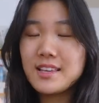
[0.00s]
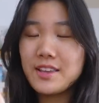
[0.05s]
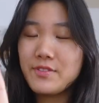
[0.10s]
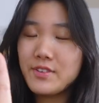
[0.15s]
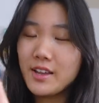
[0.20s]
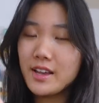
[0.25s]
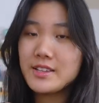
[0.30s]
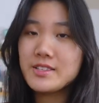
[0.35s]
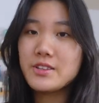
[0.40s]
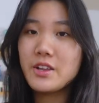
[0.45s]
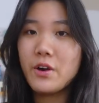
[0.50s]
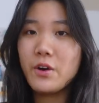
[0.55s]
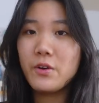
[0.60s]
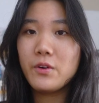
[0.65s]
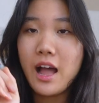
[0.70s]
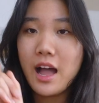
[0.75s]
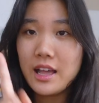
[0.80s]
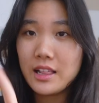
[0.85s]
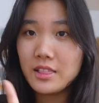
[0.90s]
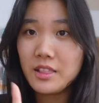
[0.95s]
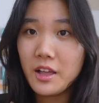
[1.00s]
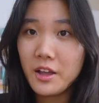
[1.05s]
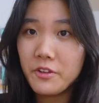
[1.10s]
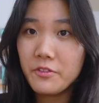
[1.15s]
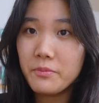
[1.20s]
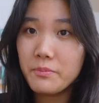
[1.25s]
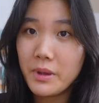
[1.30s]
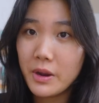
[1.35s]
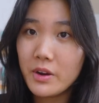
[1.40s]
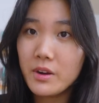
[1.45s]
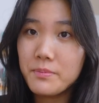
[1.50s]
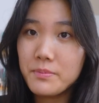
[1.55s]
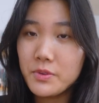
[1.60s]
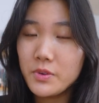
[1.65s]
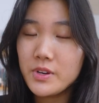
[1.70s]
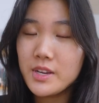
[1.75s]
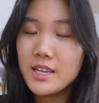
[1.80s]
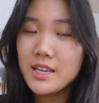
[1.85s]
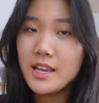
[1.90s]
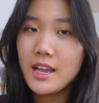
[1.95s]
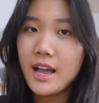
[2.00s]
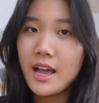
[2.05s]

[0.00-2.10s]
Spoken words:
If you guys know, I love Merit beauty.